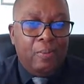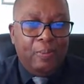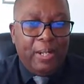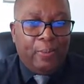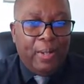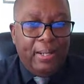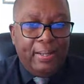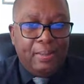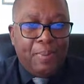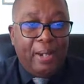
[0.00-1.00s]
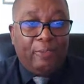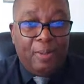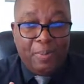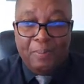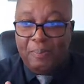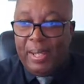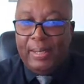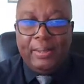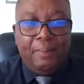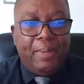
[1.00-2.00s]
We worked quite in the background, but
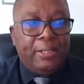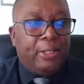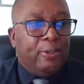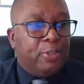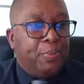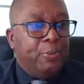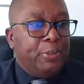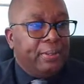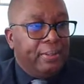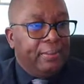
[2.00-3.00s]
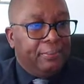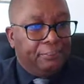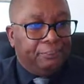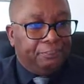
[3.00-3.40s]
made a major contribution here.